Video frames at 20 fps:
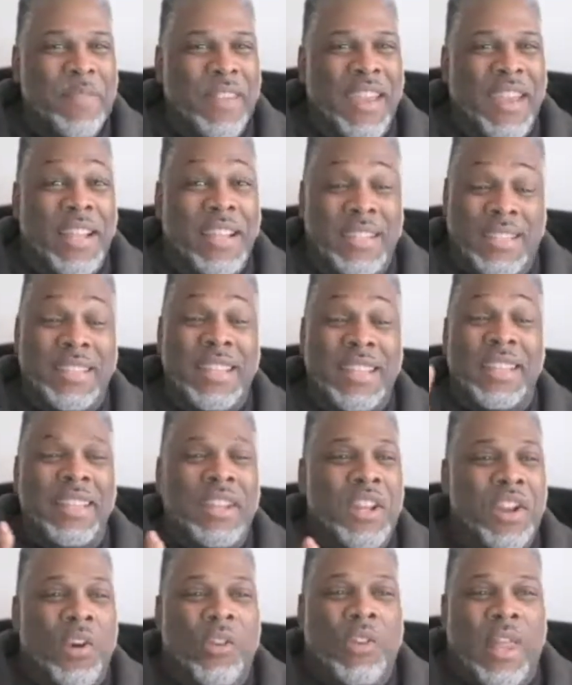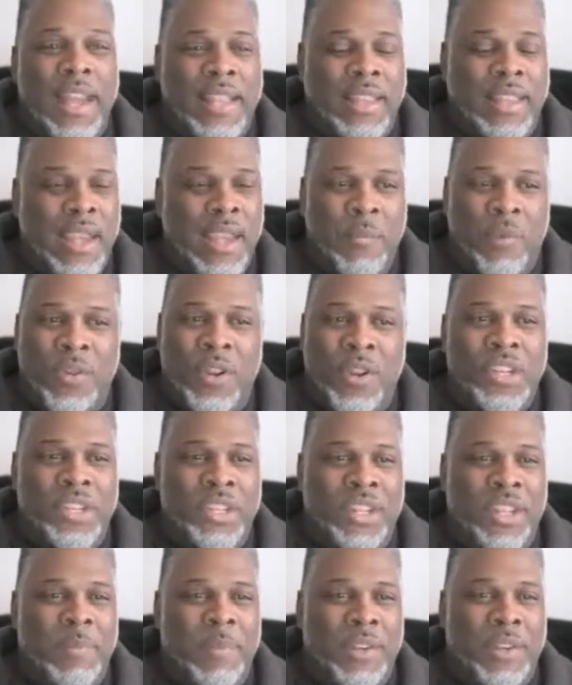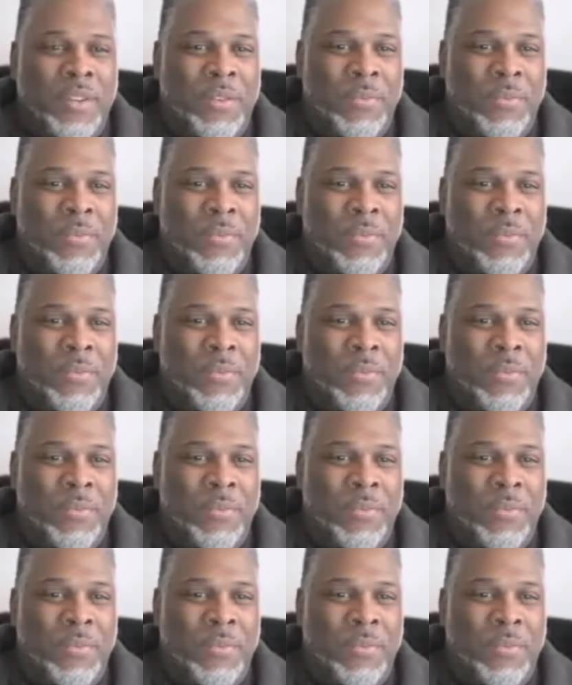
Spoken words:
It's the, you know, like the immigration